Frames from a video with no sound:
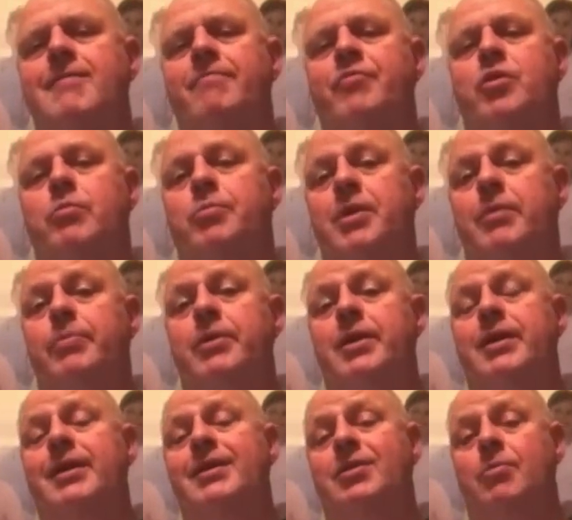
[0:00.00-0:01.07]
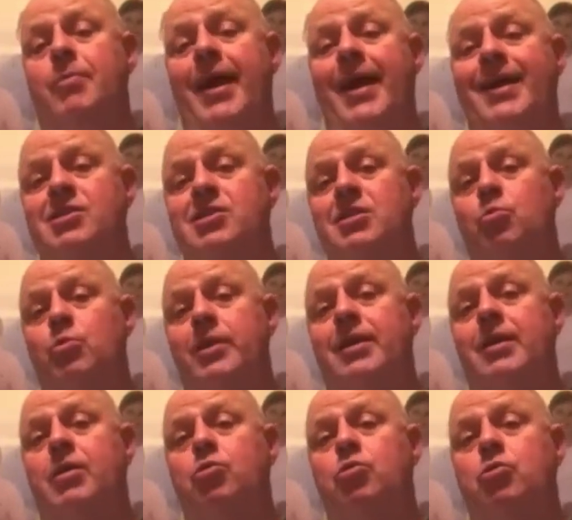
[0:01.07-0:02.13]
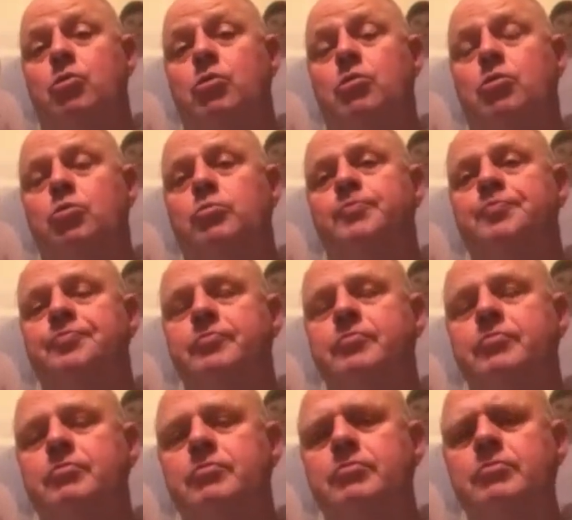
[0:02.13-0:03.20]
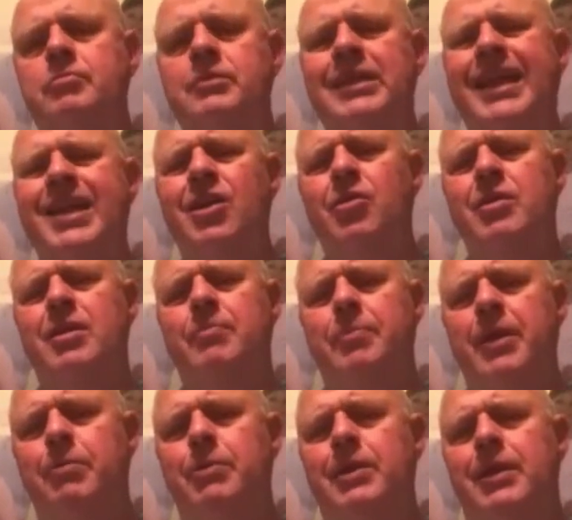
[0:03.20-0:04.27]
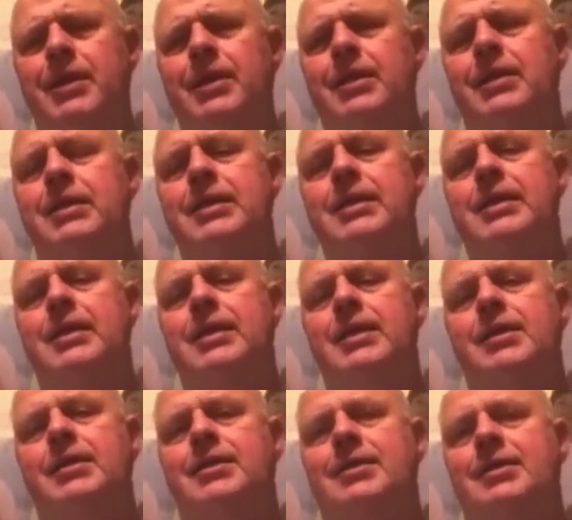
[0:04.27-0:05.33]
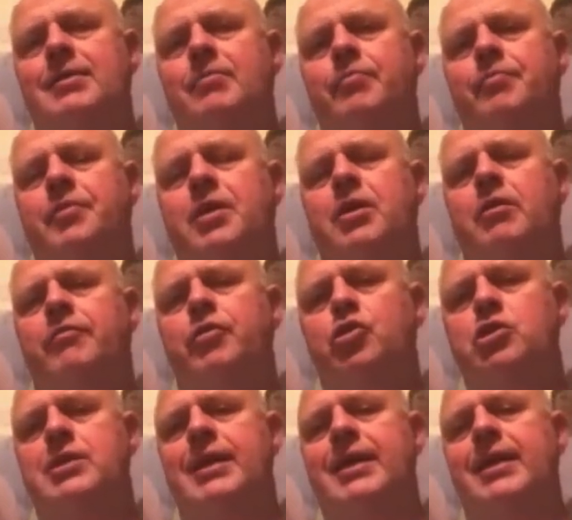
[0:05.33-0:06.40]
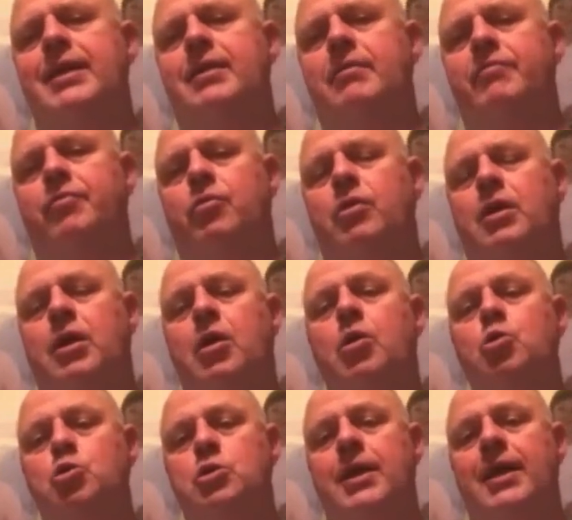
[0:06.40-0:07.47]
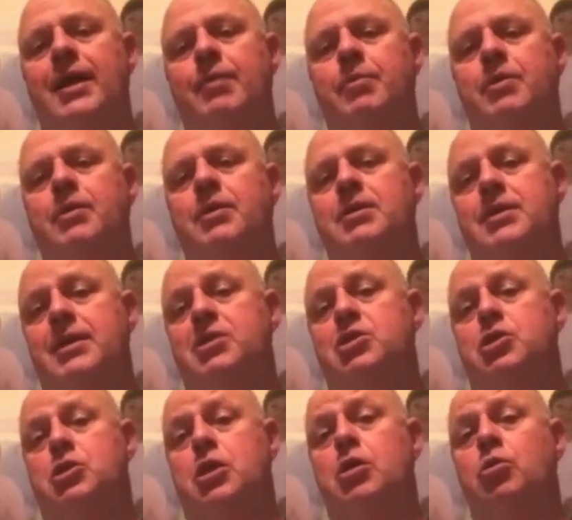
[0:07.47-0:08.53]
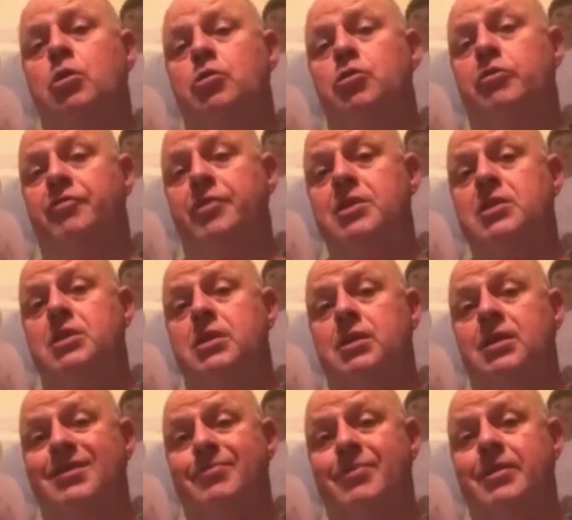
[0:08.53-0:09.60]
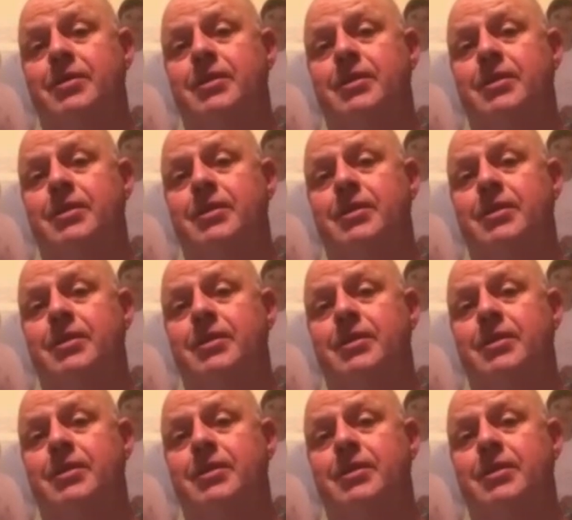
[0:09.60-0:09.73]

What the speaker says: the PPE and the masks that we go through, and the PPE. If you're staying it for a long time, it takes its toll on you physically. I mean,